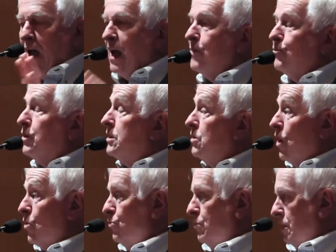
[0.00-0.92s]
And with
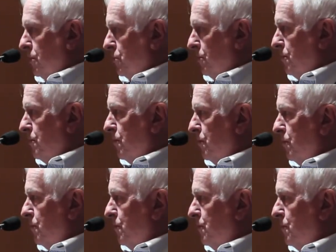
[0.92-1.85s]
Darwinism,
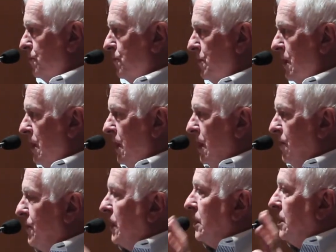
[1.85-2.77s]

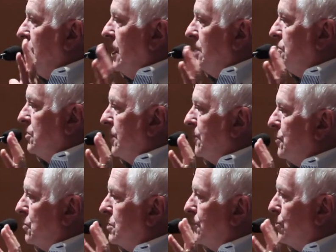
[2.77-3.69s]
the concept
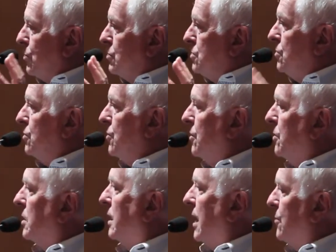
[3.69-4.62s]
there's a personal
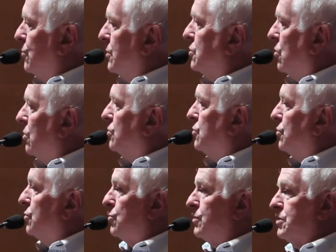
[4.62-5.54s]
creator God in which all
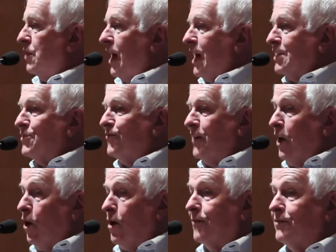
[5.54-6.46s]
truth resides
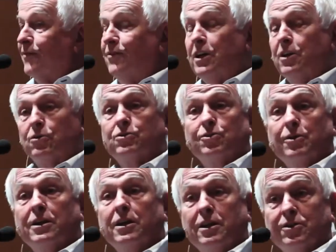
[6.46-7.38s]
fell off the video
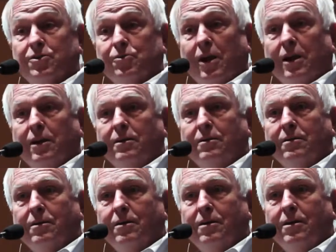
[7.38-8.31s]
screen of history.
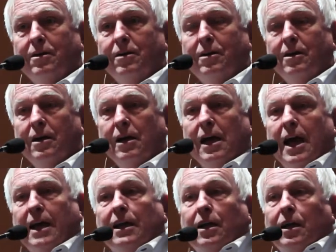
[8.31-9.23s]

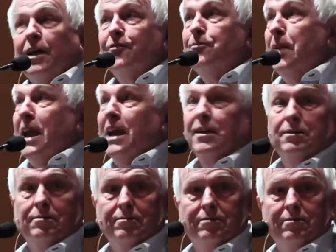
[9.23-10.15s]
And it left man.